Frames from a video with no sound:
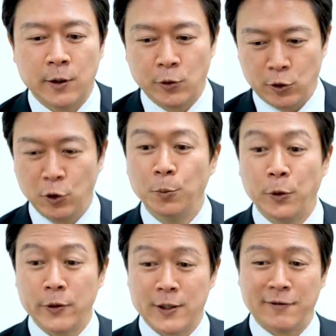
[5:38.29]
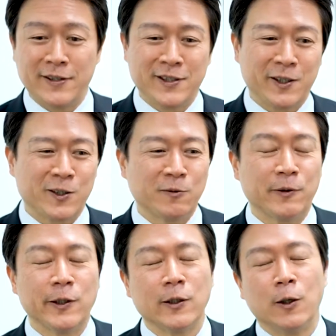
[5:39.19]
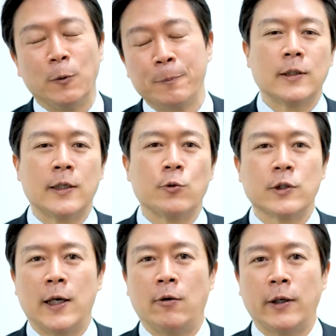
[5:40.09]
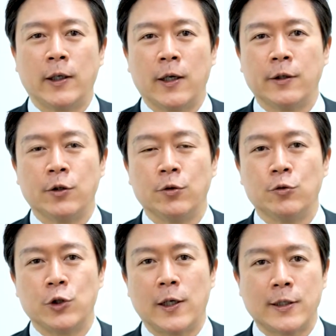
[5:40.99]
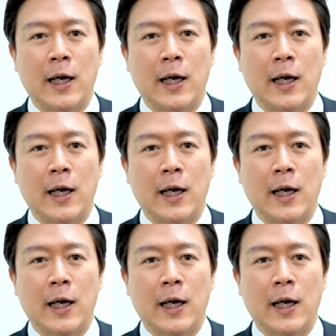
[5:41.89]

It was 2.76, so very low. That was how I got into Johns